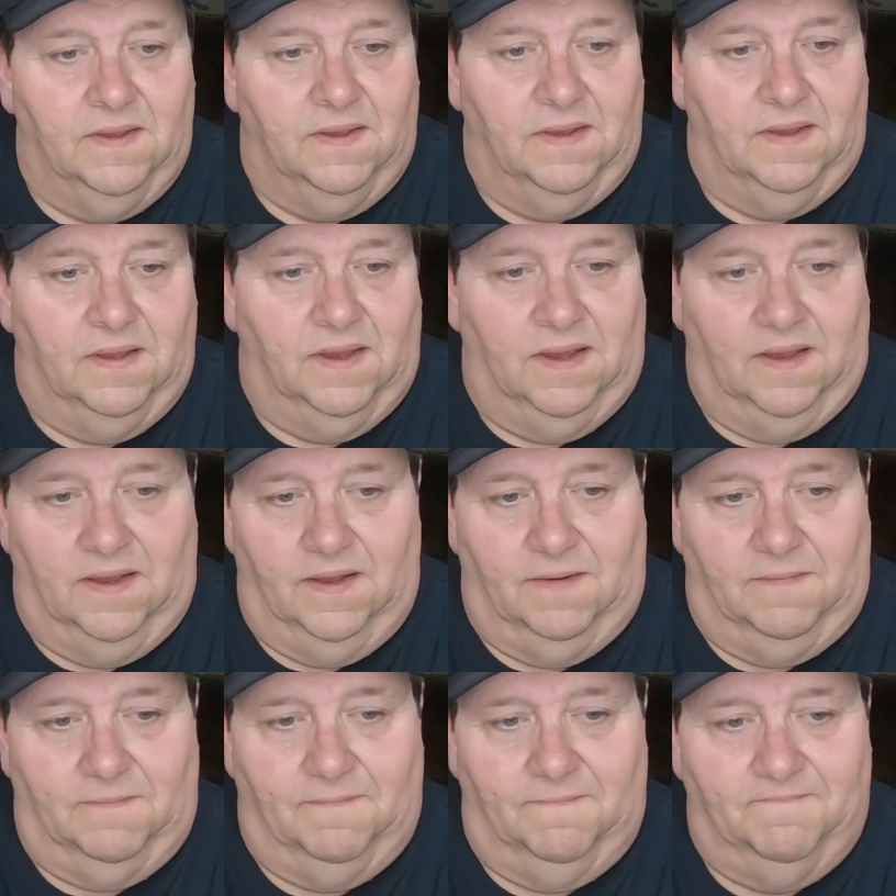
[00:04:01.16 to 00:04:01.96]
You
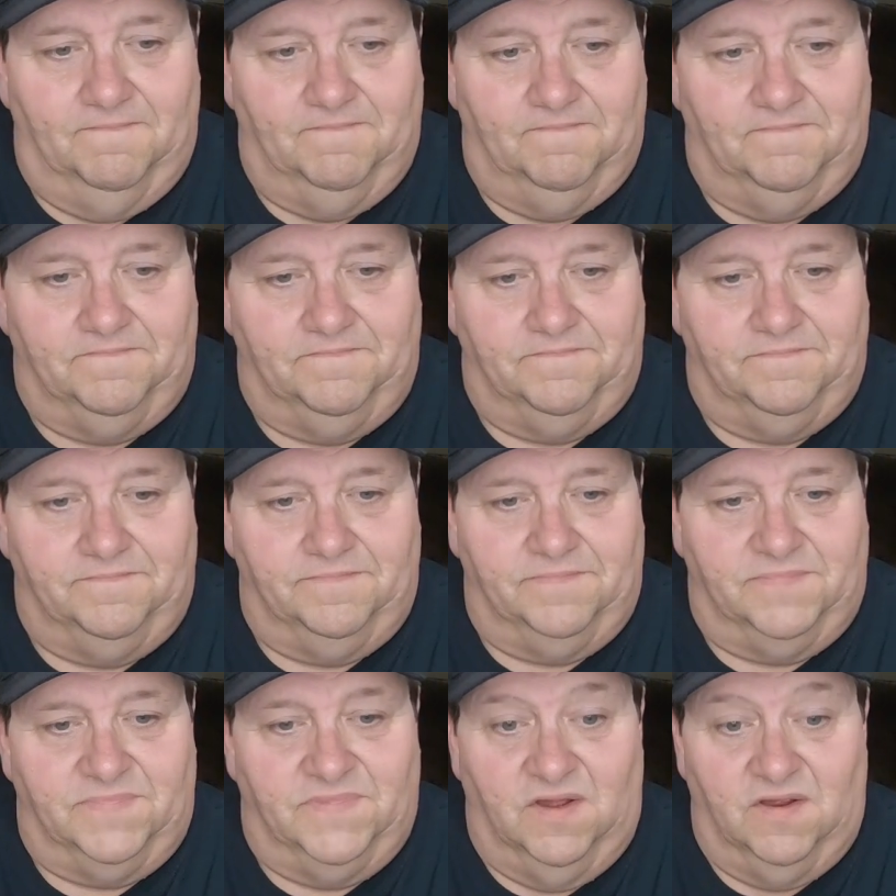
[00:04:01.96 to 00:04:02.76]
know
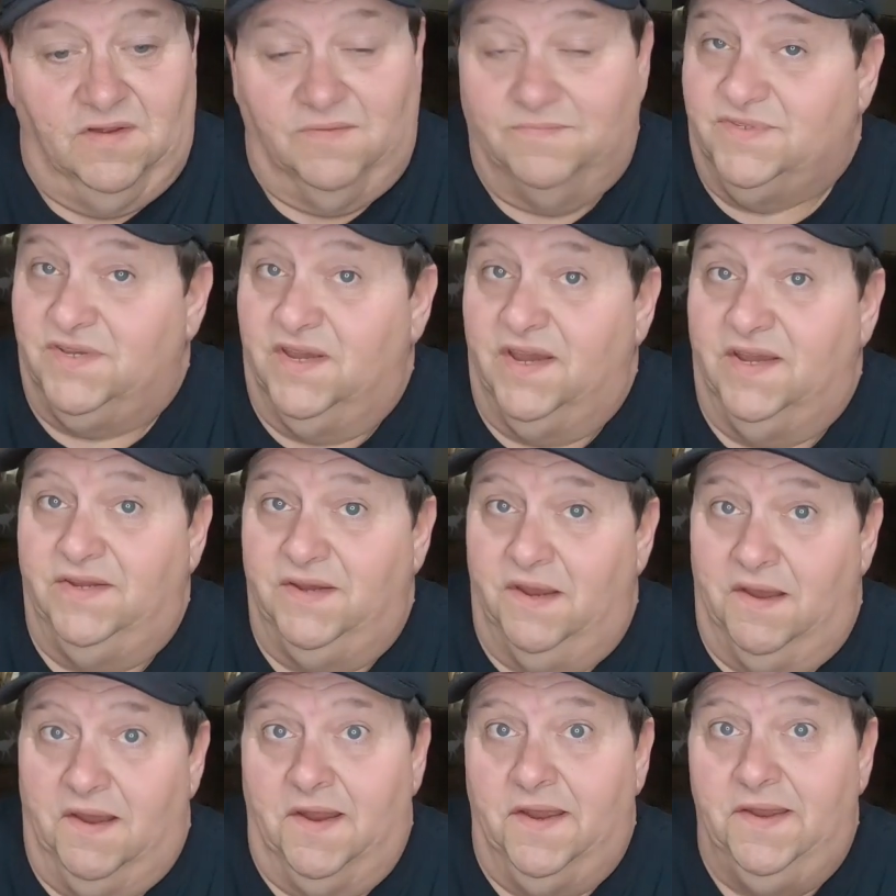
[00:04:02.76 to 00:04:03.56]
what I'm
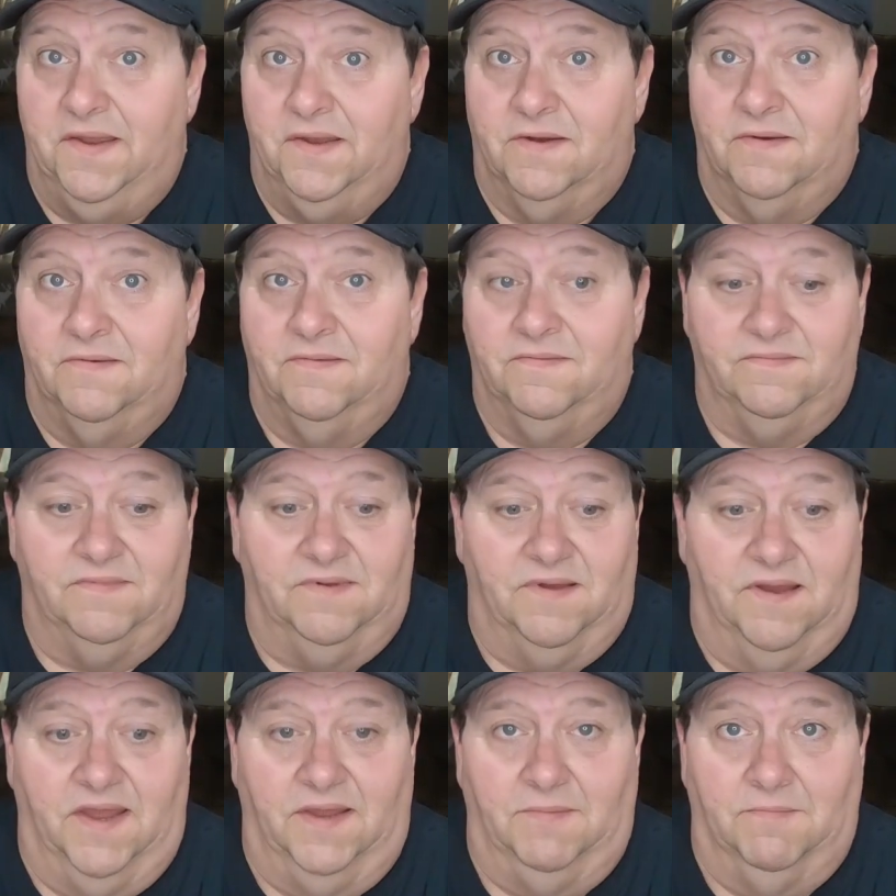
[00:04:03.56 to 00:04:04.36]
saying? Hey,
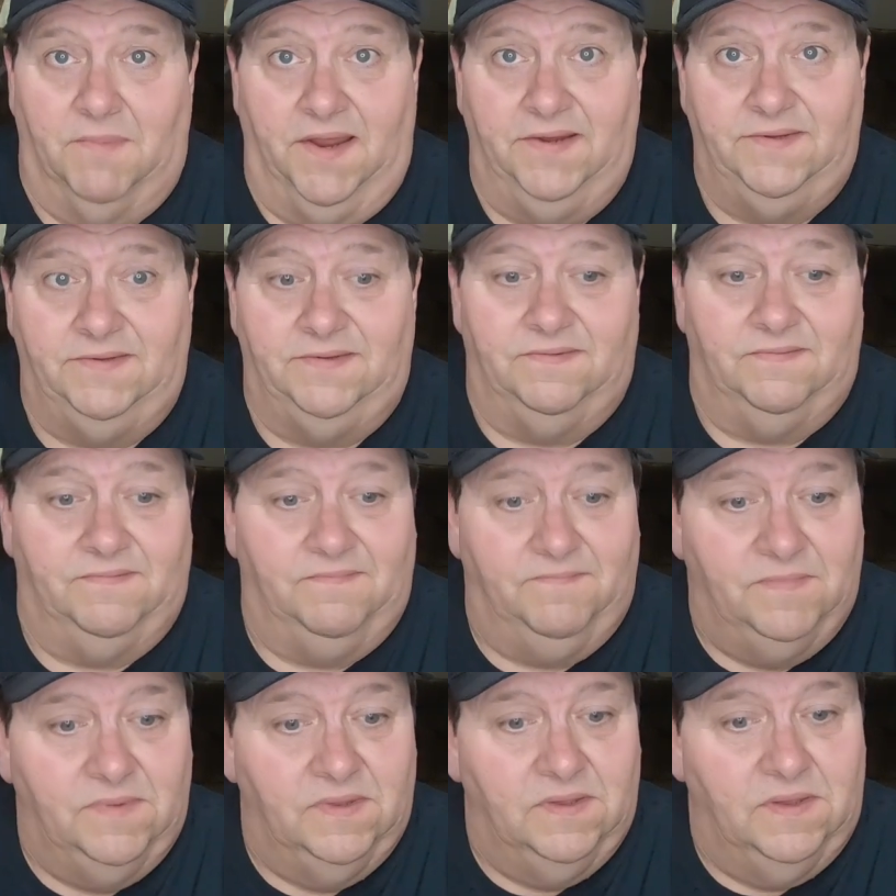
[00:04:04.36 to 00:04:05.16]
mate.
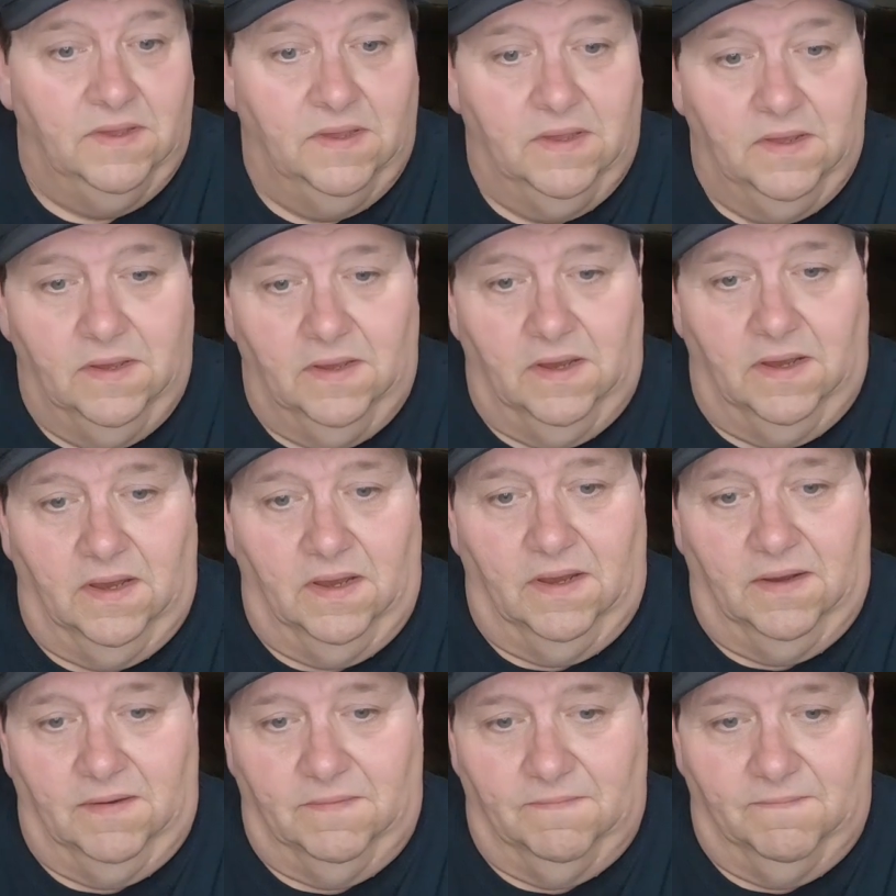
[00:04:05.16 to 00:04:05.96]

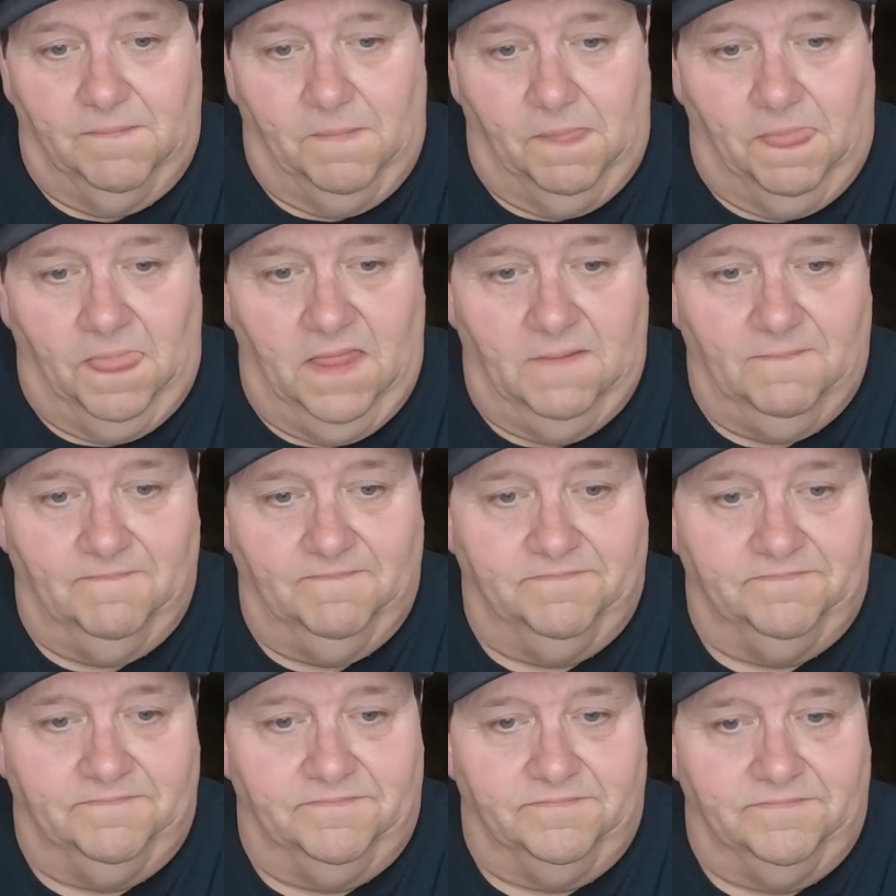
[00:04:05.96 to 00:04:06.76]
I
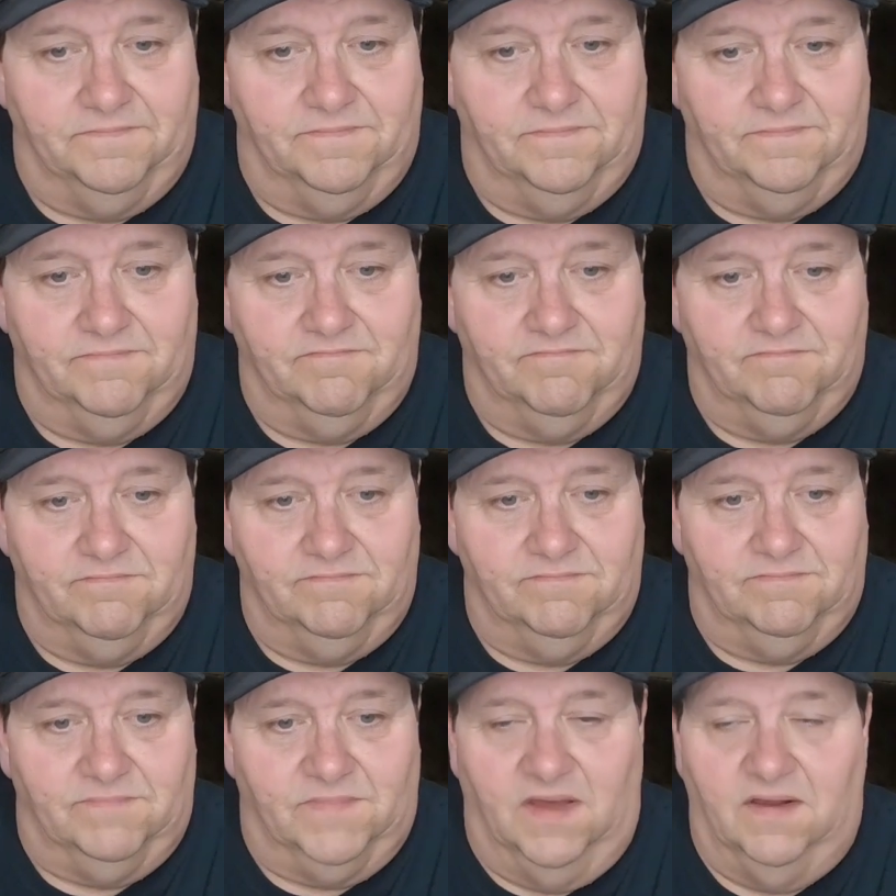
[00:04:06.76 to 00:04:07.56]

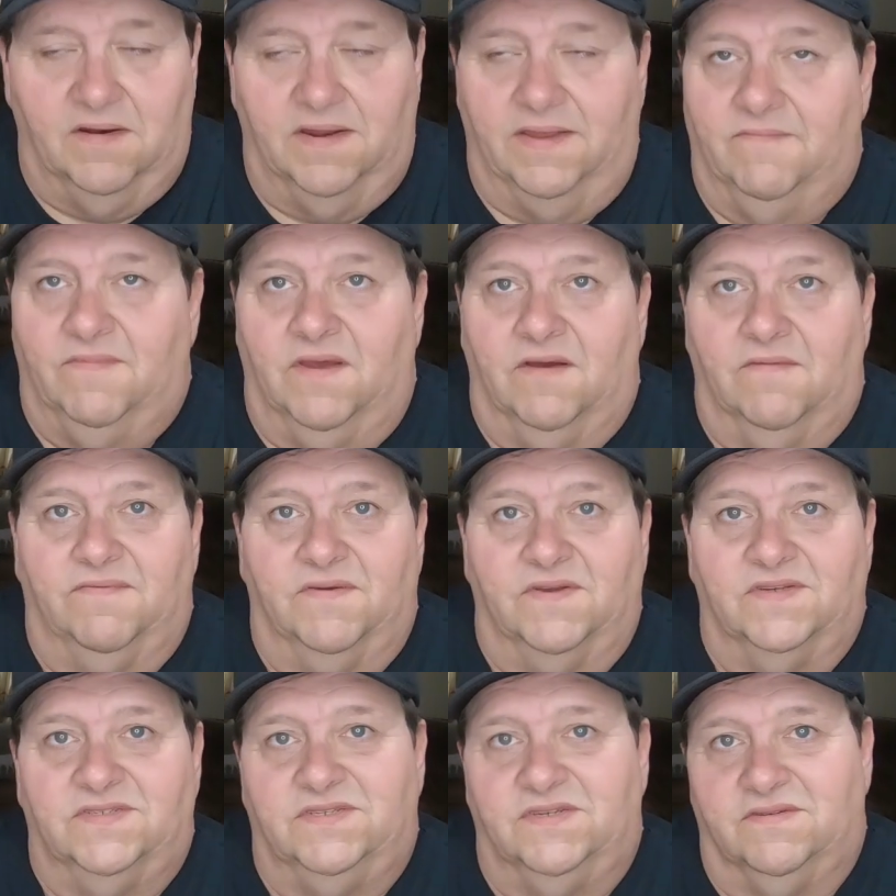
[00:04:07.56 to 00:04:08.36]
don't even know if
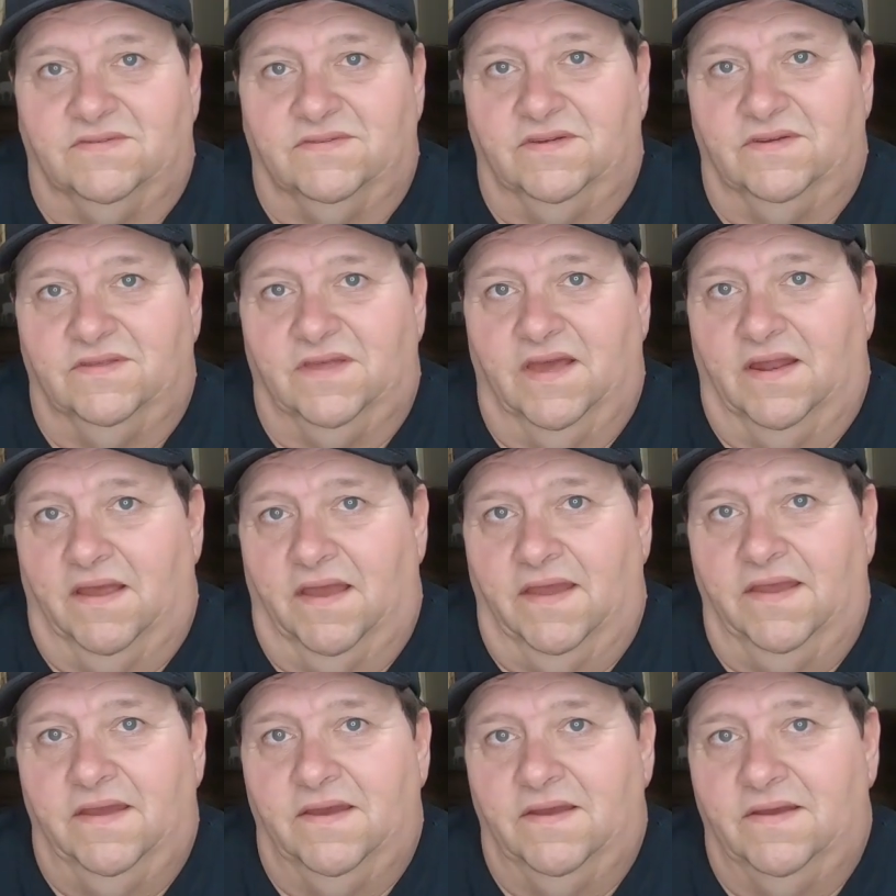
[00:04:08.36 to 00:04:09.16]
they still do that,
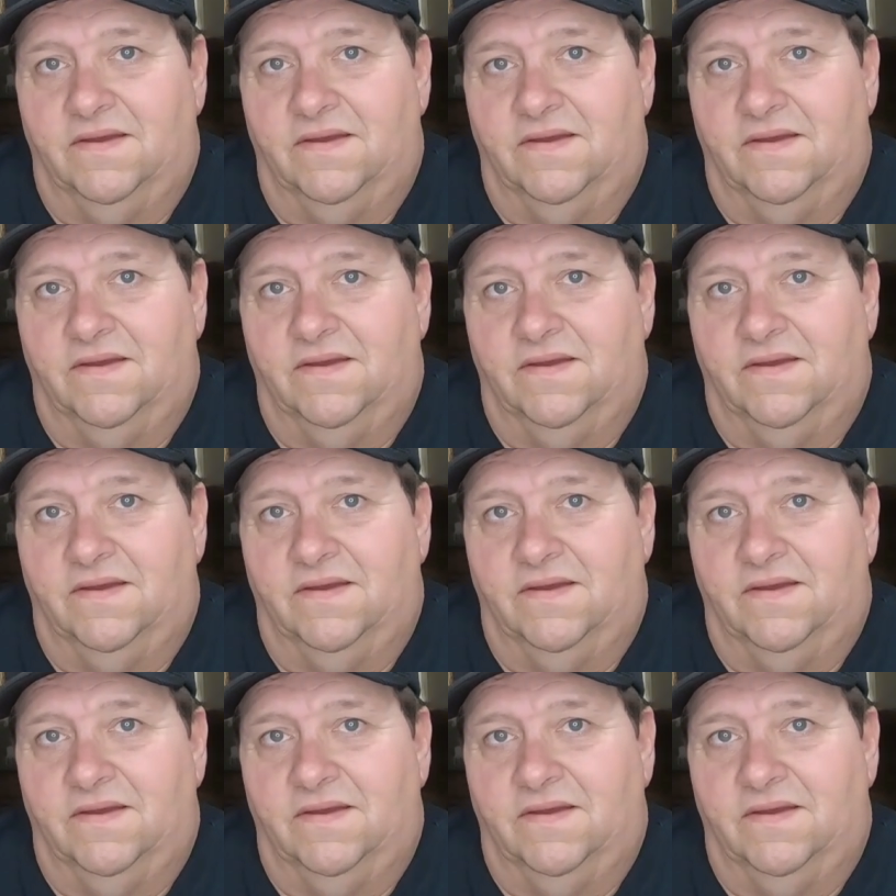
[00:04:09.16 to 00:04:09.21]
eh?